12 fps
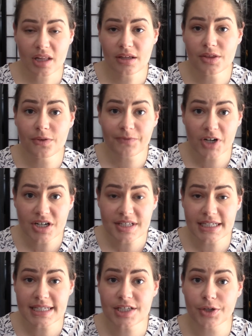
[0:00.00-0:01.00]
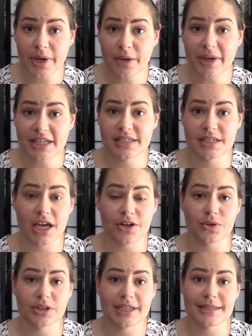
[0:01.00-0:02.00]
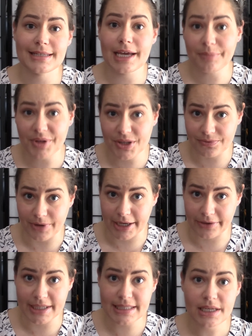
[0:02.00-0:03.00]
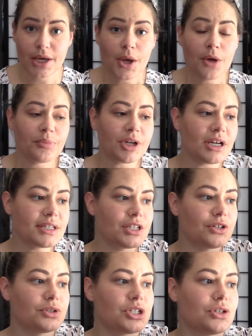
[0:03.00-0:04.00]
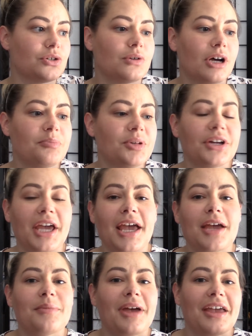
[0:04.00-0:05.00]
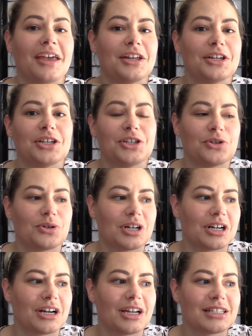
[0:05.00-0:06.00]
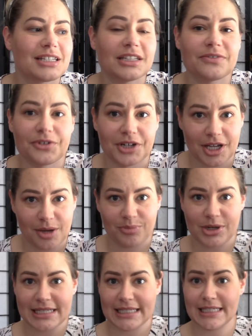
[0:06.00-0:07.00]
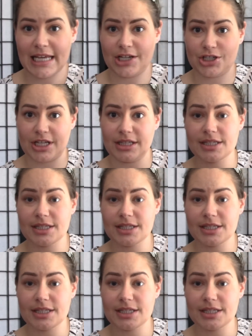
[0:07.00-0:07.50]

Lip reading: The first is a great way to not only sample the fragrance, but also to up your game in your delivery presentation.